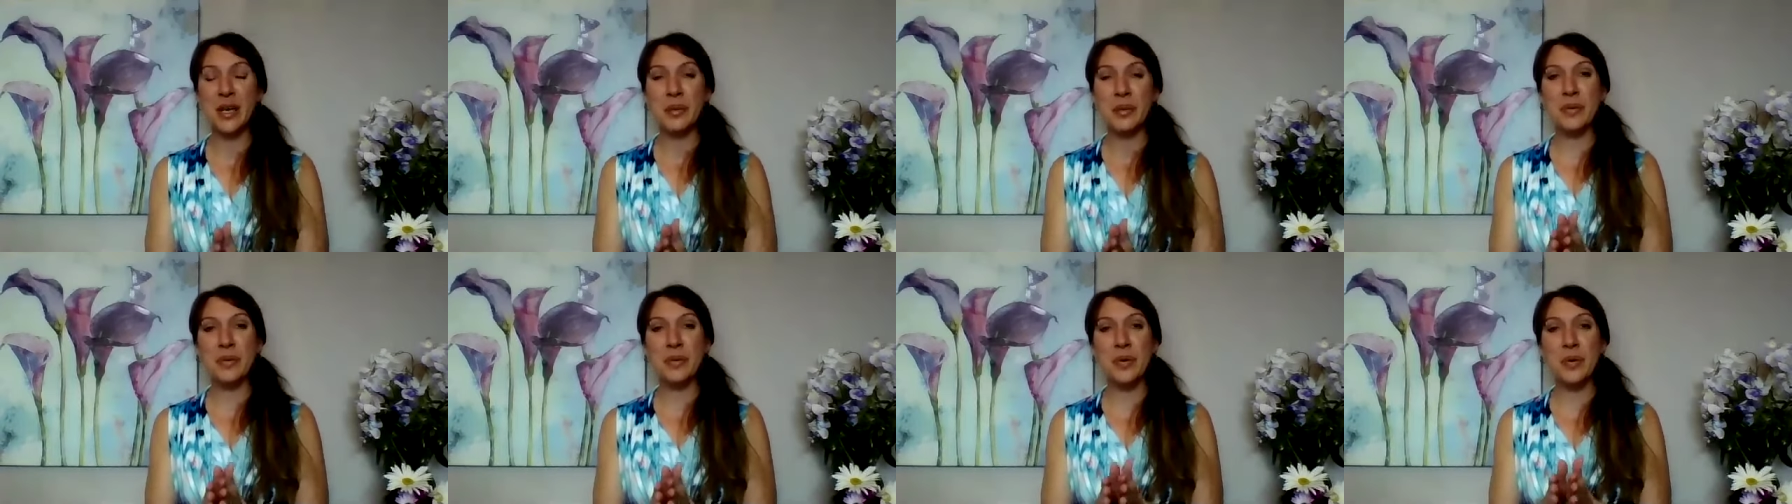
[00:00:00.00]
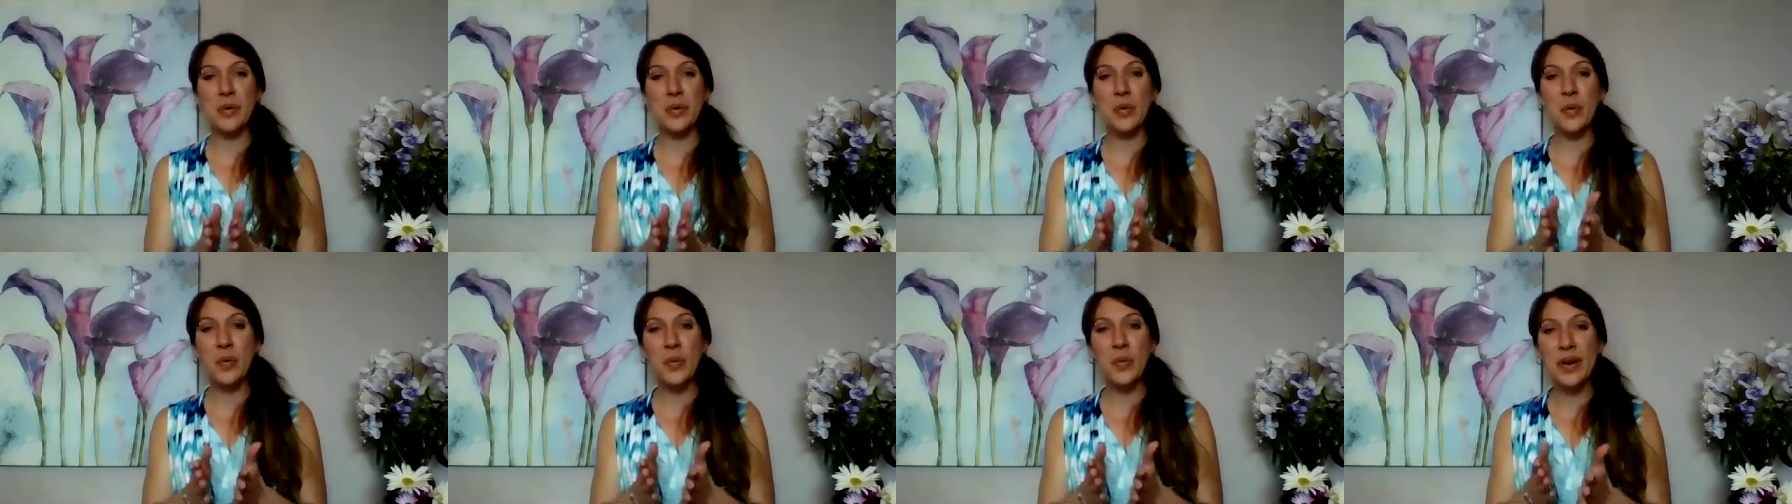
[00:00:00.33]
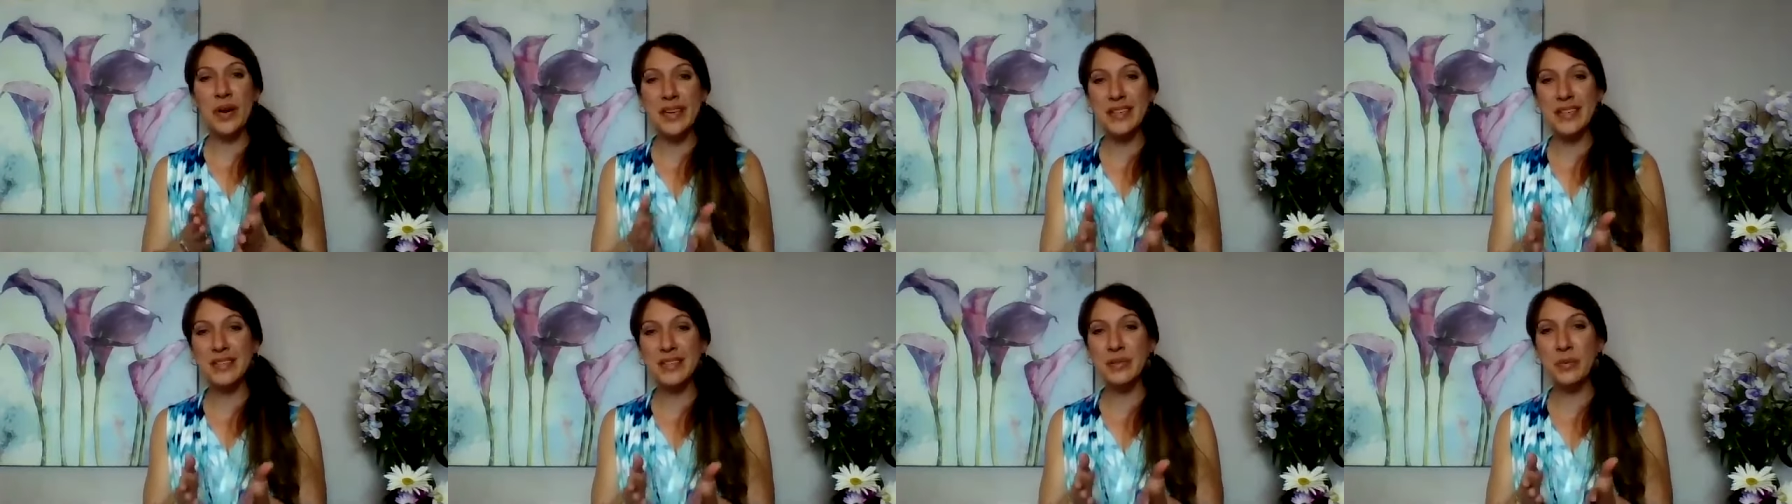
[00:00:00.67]
But what
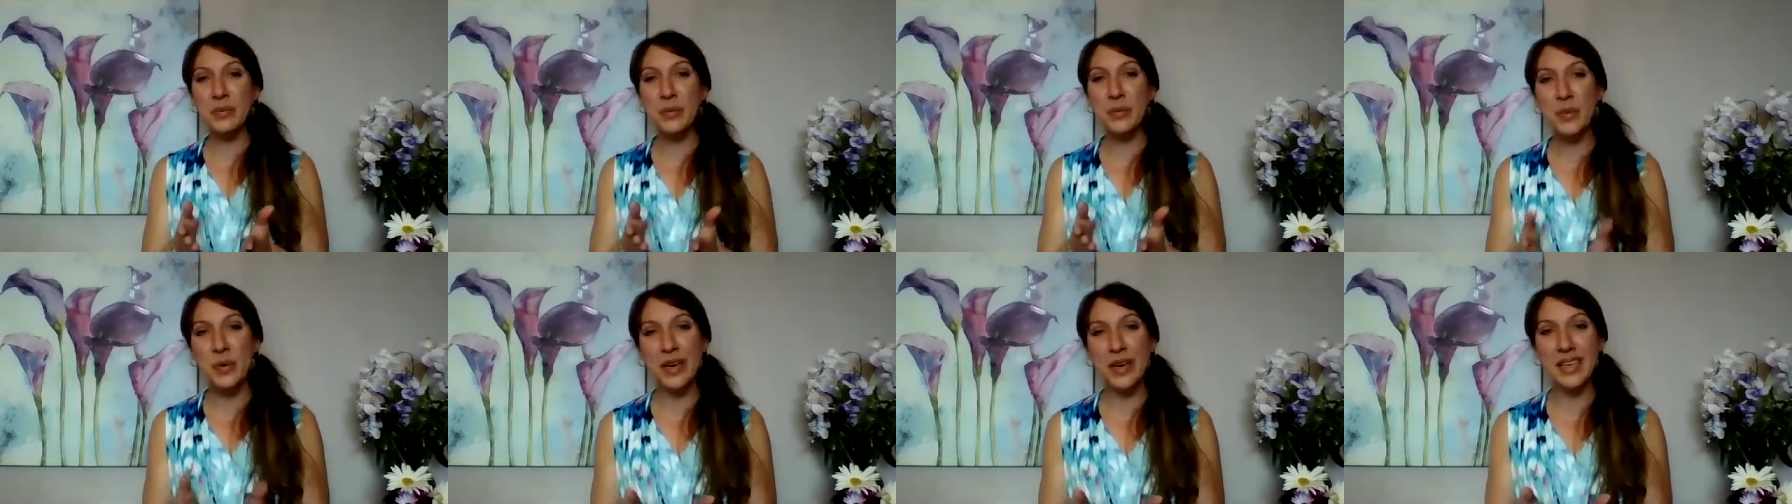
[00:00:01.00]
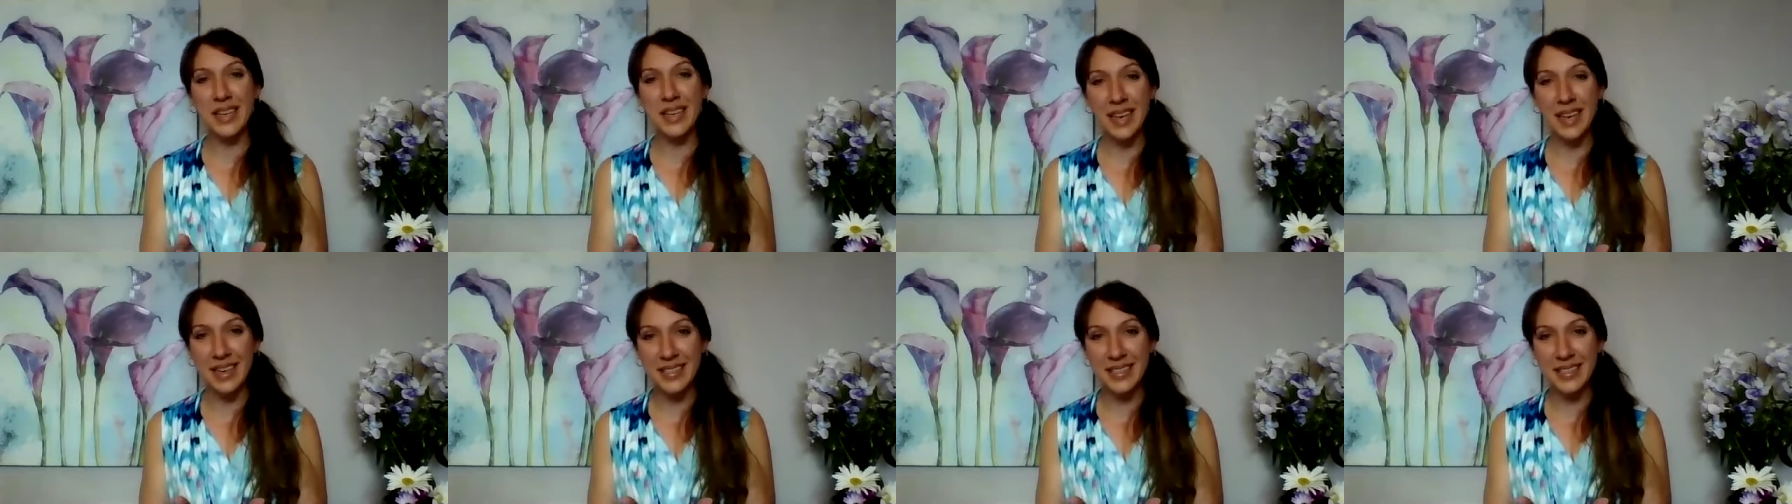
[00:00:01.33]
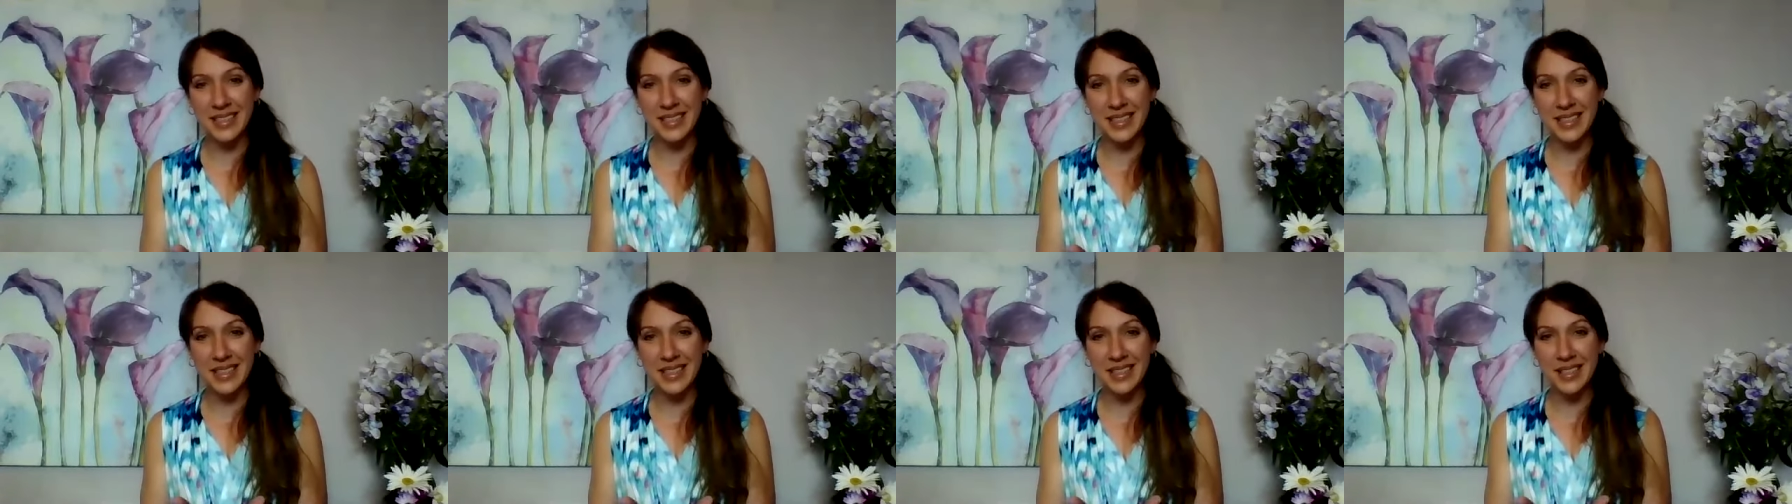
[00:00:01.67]
is one last
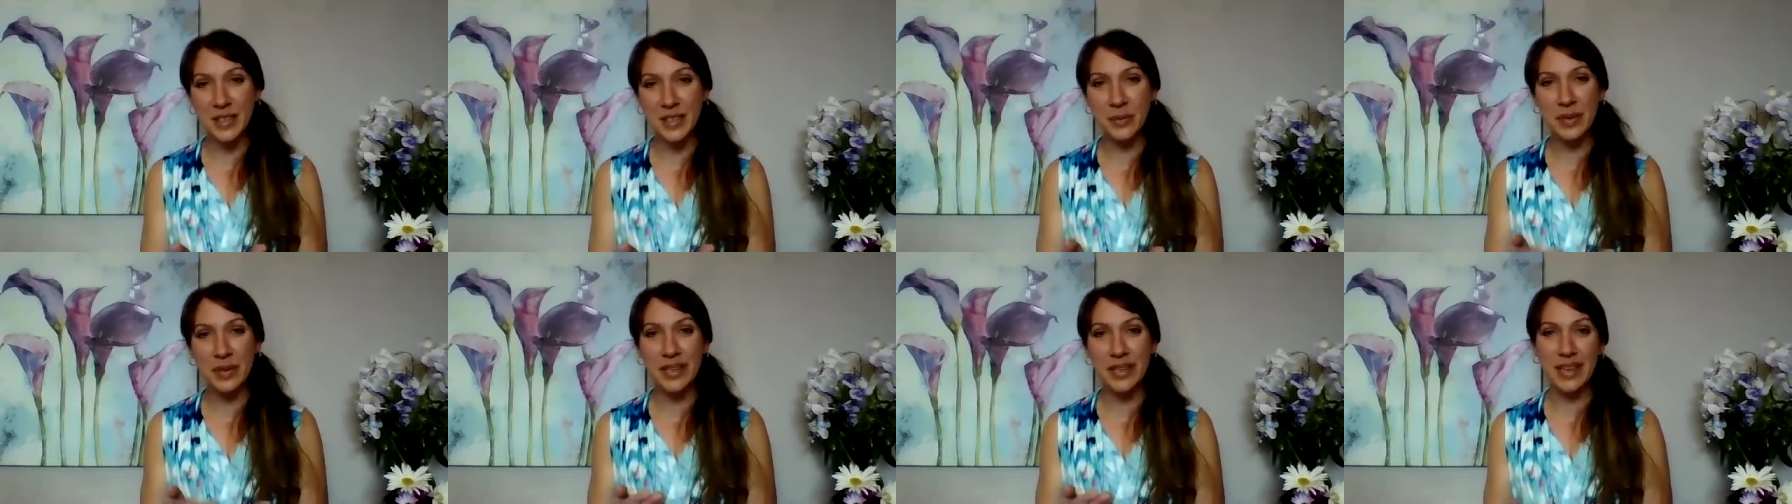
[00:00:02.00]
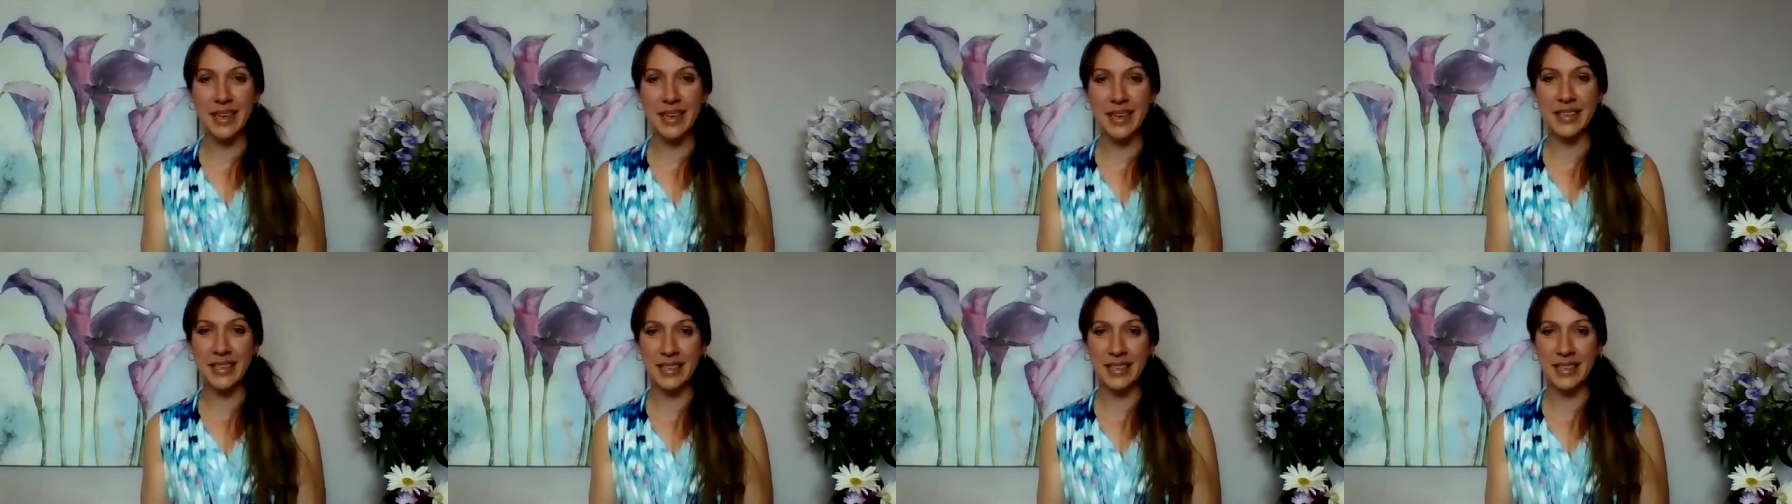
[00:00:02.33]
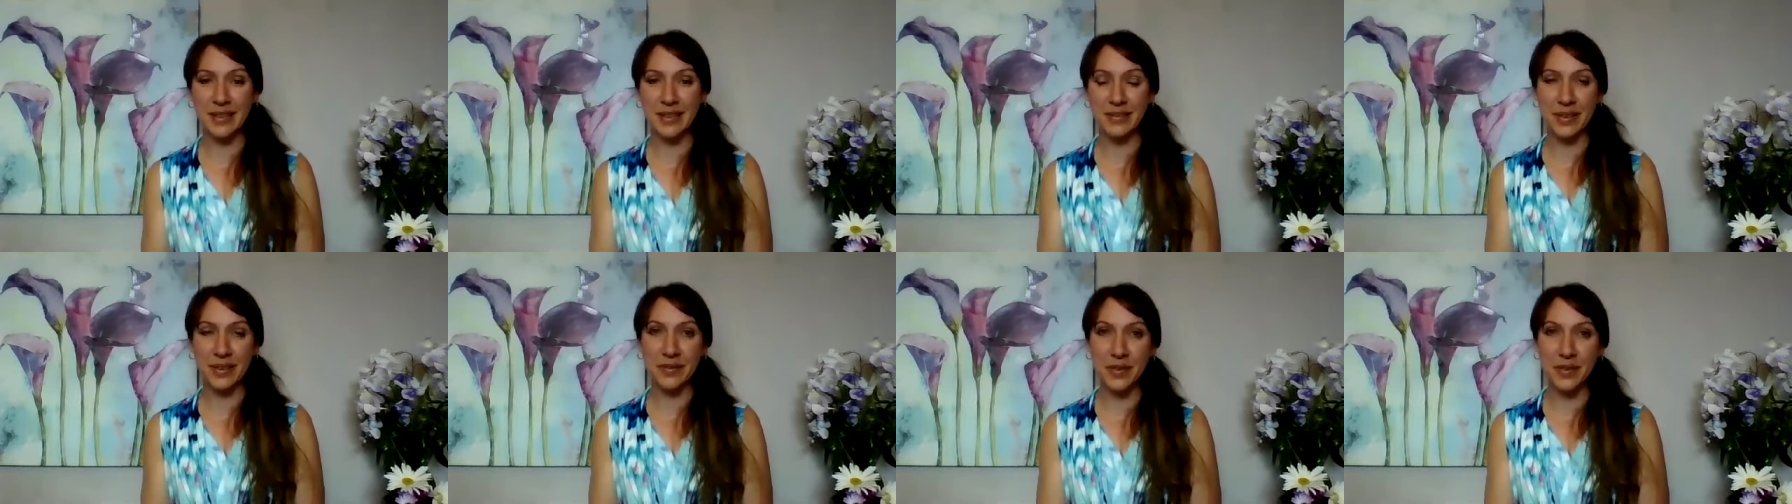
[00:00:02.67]
thing you would like to
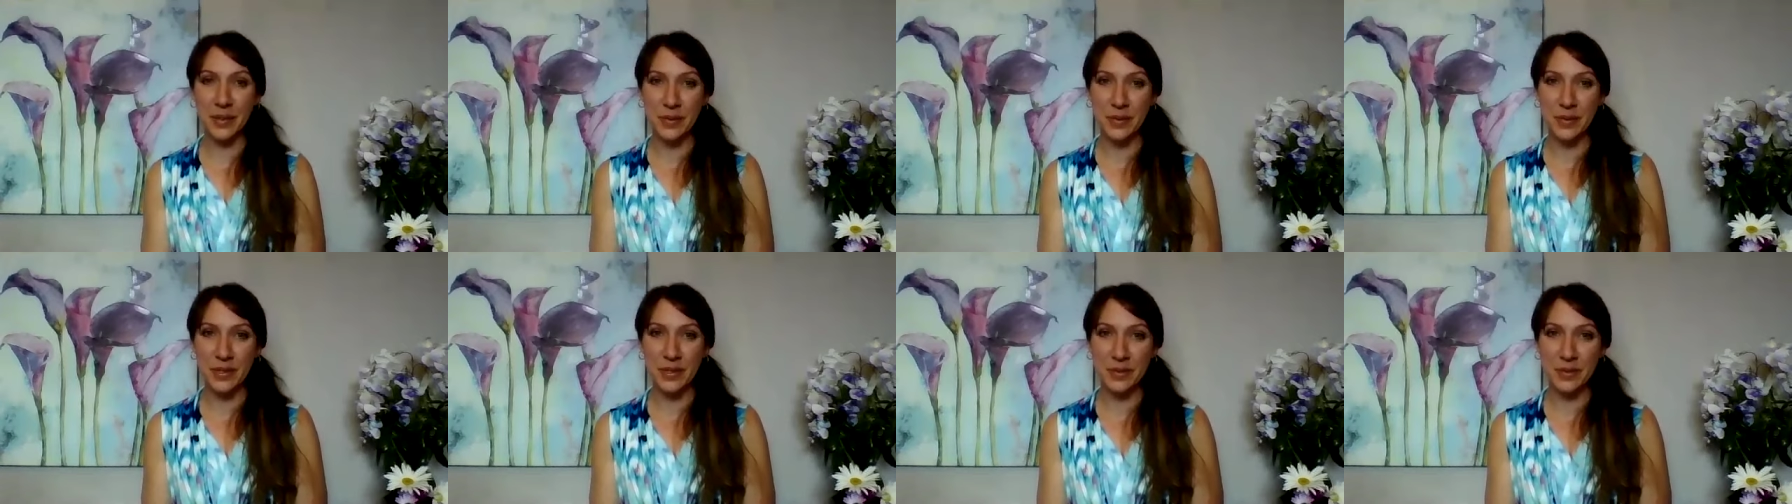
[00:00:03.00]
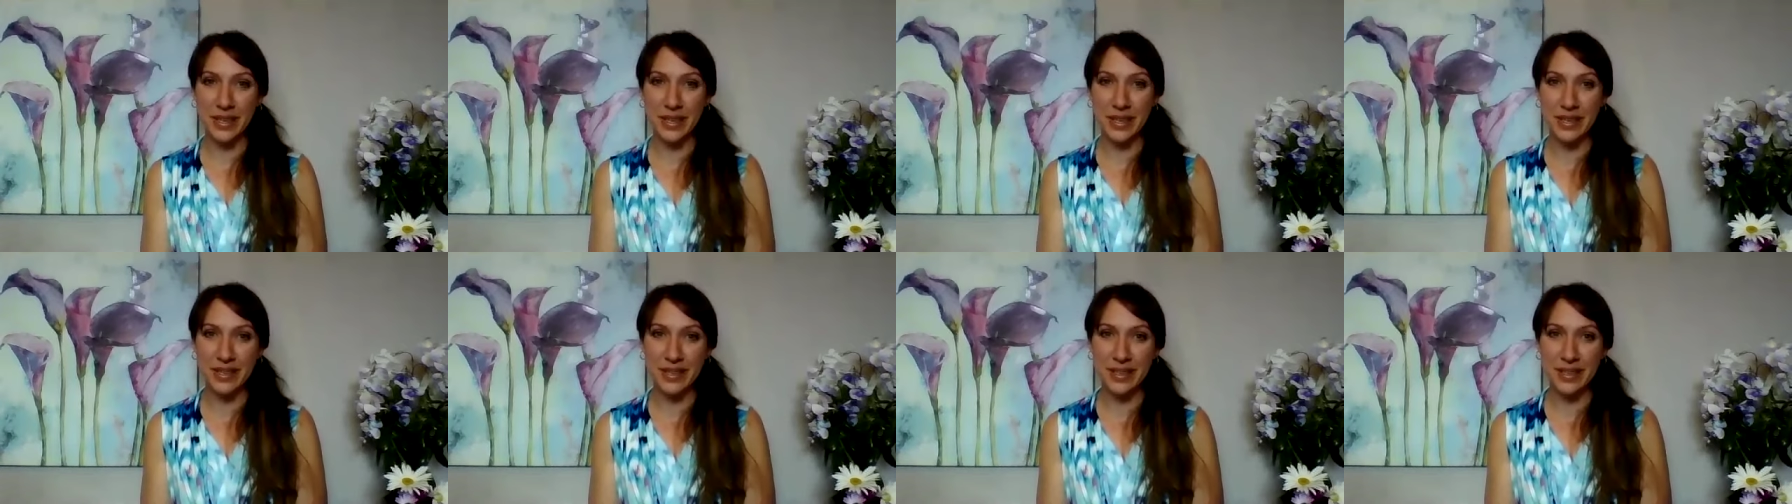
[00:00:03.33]
leave our viewers with?